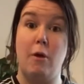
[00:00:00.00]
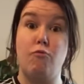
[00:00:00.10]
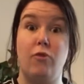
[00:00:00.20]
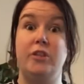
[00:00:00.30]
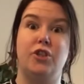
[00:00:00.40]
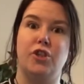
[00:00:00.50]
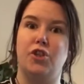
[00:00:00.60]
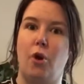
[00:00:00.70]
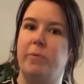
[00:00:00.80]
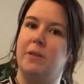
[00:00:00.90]
run to the
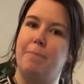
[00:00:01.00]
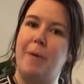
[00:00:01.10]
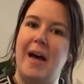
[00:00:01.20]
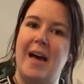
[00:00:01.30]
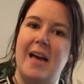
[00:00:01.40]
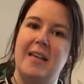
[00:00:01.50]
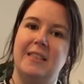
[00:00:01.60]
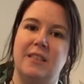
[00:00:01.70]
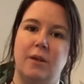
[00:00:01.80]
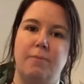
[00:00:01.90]
shops and buy
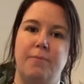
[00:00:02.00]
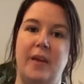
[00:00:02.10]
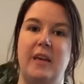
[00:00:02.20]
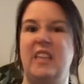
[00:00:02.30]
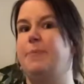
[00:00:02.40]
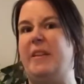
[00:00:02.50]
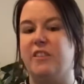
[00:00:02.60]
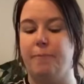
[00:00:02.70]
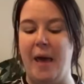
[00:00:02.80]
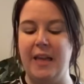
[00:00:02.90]
some
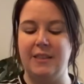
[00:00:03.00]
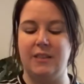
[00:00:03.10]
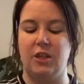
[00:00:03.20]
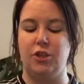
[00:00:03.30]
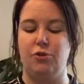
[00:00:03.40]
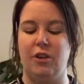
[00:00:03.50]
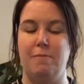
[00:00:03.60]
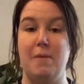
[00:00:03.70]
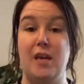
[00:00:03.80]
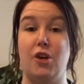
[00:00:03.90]
expensive paint, because you can
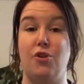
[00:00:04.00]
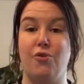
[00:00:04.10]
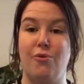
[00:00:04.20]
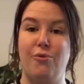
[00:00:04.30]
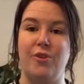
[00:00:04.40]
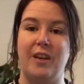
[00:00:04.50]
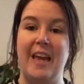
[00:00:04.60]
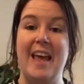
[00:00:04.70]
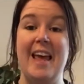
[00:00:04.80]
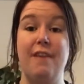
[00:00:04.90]
make your own.
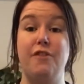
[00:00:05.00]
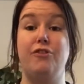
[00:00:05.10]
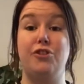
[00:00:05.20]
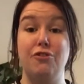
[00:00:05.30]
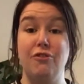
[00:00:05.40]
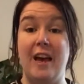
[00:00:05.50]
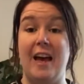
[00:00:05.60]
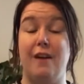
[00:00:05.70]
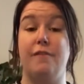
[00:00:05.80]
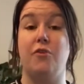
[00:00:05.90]
If you do
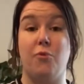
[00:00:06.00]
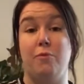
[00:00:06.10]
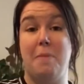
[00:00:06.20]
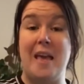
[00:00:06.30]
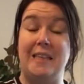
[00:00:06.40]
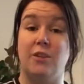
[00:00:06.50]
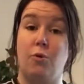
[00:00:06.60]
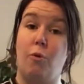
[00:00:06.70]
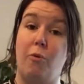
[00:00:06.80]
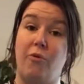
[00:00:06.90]
have your own paint at
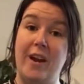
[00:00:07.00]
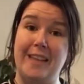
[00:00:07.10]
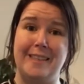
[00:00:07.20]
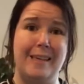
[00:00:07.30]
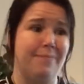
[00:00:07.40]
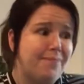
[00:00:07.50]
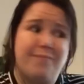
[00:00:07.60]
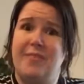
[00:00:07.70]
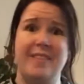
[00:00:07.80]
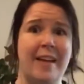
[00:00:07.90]
home already,
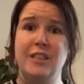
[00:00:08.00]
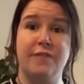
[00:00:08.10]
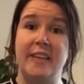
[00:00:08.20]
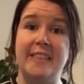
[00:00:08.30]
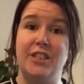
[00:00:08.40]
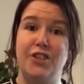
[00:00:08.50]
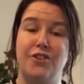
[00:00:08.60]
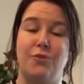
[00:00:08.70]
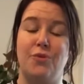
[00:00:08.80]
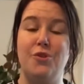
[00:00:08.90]
that's fine
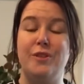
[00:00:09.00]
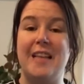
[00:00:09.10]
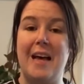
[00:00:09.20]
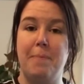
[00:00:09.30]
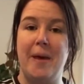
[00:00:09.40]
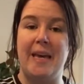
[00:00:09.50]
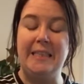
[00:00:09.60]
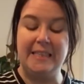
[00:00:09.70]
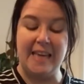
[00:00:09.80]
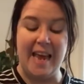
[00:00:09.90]
too. Use that
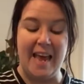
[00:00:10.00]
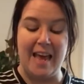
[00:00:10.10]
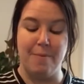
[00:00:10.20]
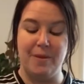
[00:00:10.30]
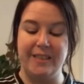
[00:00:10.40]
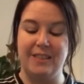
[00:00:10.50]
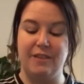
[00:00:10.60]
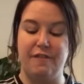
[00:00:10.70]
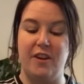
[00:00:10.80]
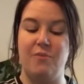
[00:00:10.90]
paint, but this is a
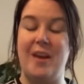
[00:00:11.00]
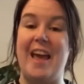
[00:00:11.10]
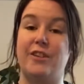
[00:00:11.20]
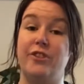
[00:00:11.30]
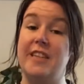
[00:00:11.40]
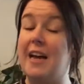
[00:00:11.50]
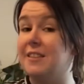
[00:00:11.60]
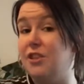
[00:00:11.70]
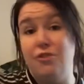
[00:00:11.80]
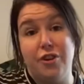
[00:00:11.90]
fun wee extra task
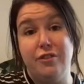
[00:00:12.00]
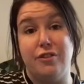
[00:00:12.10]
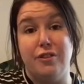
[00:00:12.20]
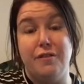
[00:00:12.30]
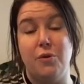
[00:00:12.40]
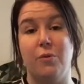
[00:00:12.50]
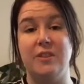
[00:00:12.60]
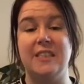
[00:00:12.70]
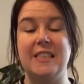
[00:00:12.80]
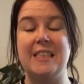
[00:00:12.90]
that you could do if you
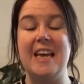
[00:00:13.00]
wanted.